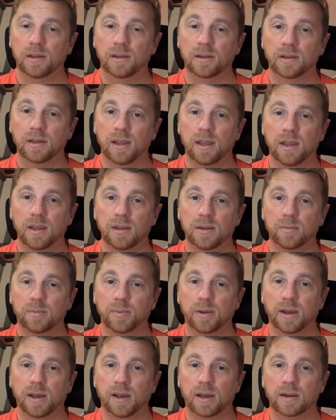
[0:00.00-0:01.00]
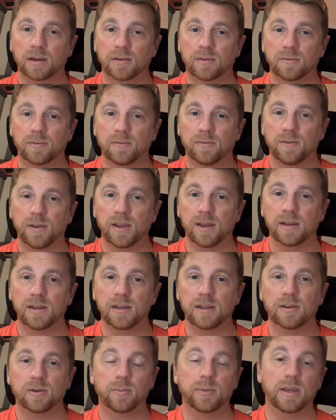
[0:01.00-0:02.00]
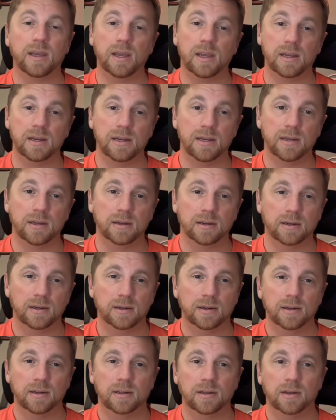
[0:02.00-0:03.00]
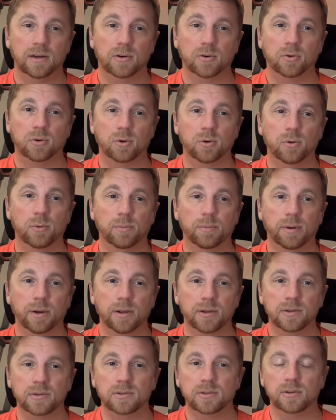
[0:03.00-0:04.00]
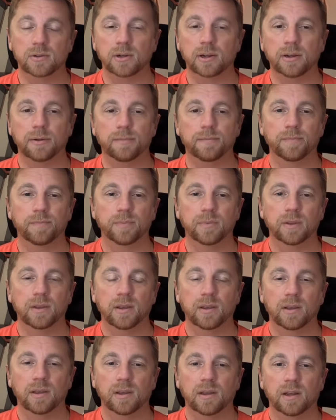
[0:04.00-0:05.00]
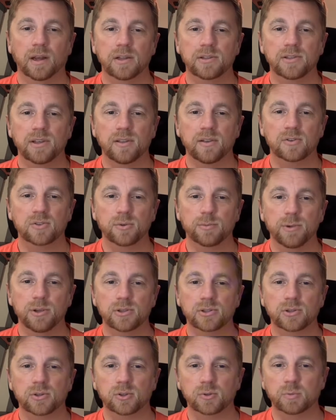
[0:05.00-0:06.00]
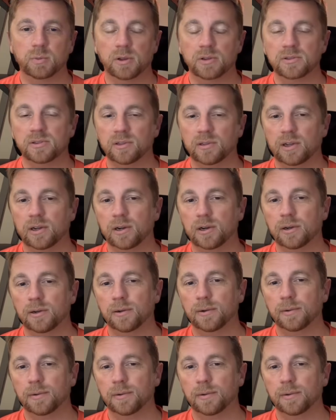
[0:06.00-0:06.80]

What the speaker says: Cake, pack, Fanny, could be Annie. Crew, and Buzz. Okay. I'd say these are musicals plus a letter.